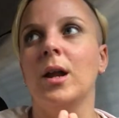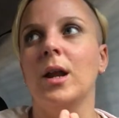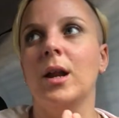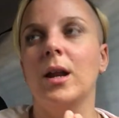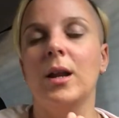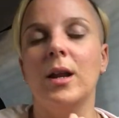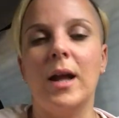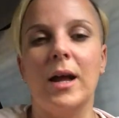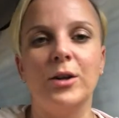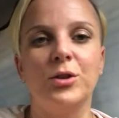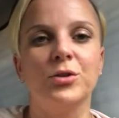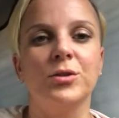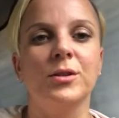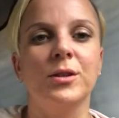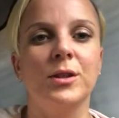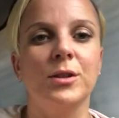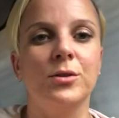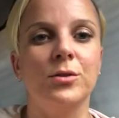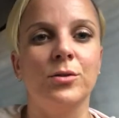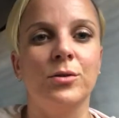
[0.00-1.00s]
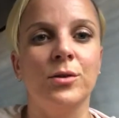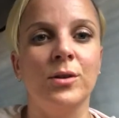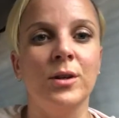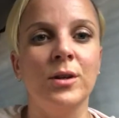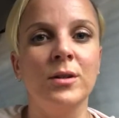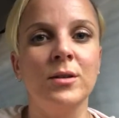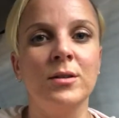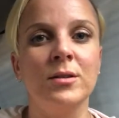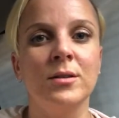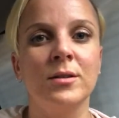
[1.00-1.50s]
naturally do
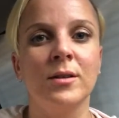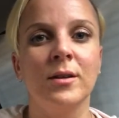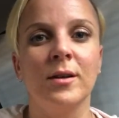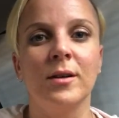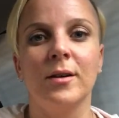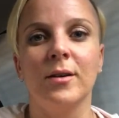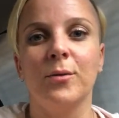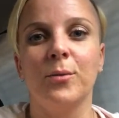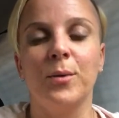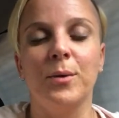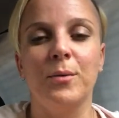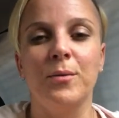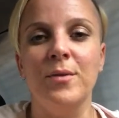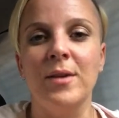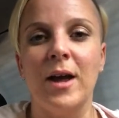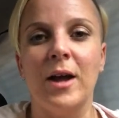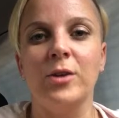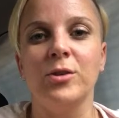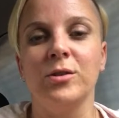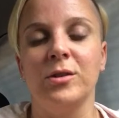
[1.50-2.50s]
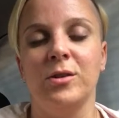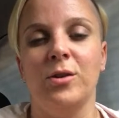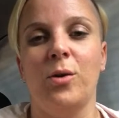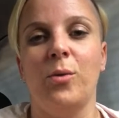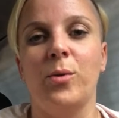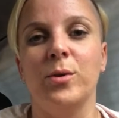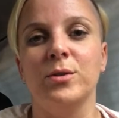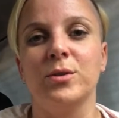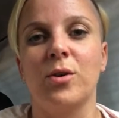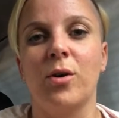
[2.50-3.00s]
this. We naturally know
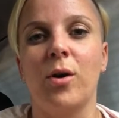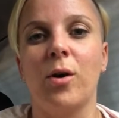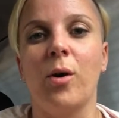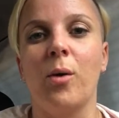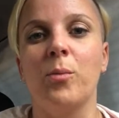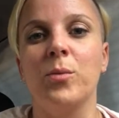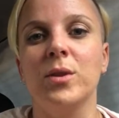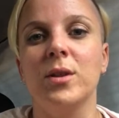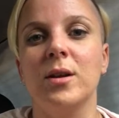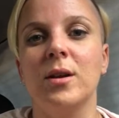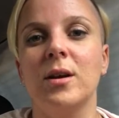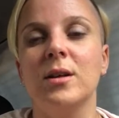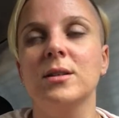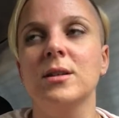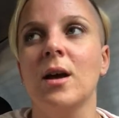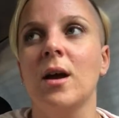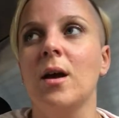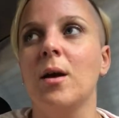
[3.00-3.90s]
what's going on within us.